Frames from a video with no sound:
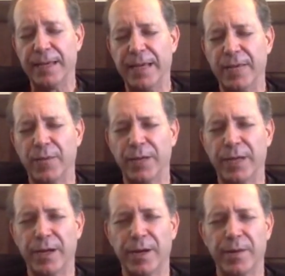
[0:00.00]
And
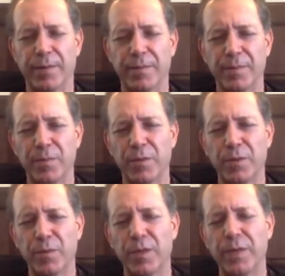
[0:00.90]
we
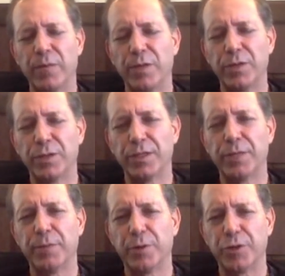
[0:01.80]
took the
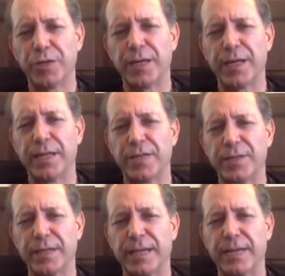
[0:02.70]
approach getting into
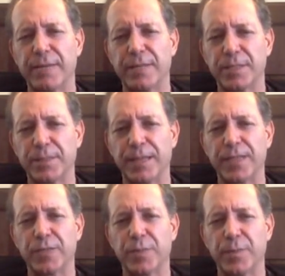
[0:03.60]
the cannabis
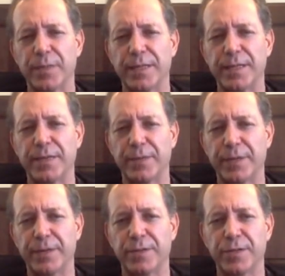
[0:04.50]
space when we did 3
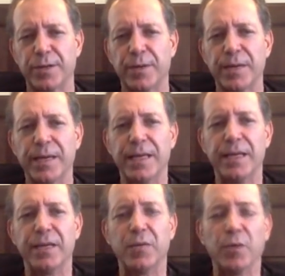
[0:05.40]
years ago.
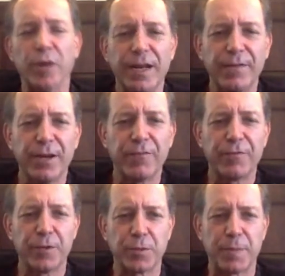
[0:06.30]
We're not even on
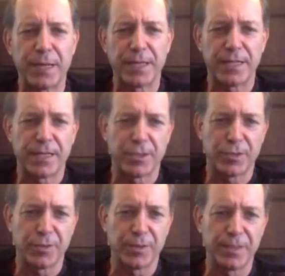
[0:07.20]
first base yet,
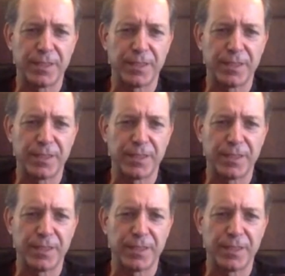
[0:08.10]
Stuart.